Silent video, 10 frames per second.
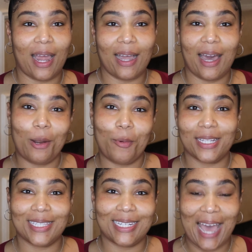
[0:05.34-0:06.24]
I kind of
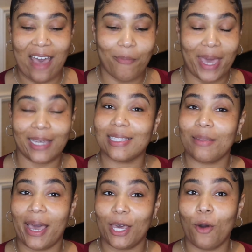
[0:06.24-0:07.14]
wanted to dive back into
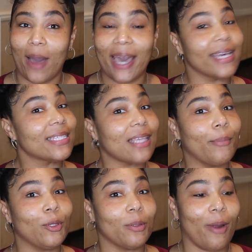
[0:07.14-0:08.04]
my LYS
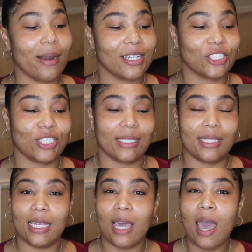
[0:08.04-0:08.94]
Beauty products just to
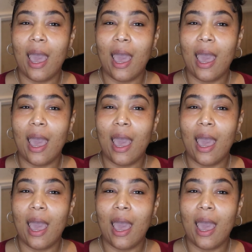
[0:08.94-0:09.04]
see